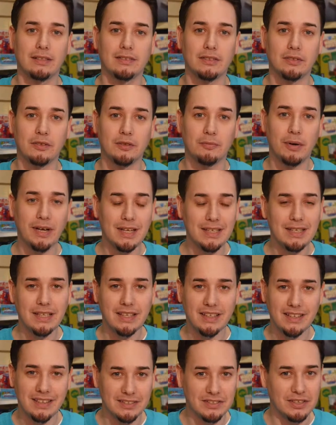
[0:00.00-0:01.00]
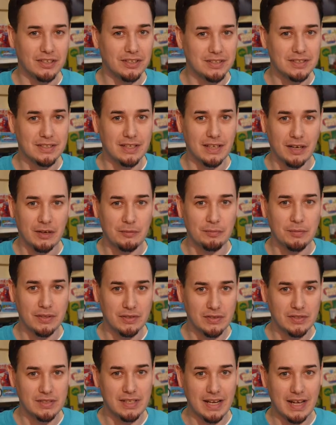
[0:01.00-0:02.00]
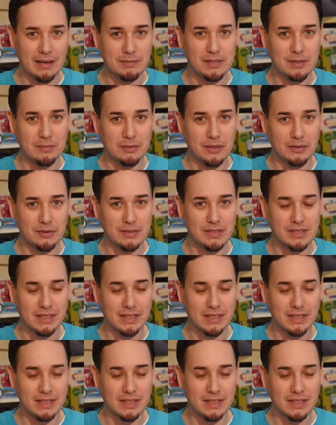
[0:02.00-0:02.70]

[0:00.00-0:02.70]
so you might need an adult to help you snap some of those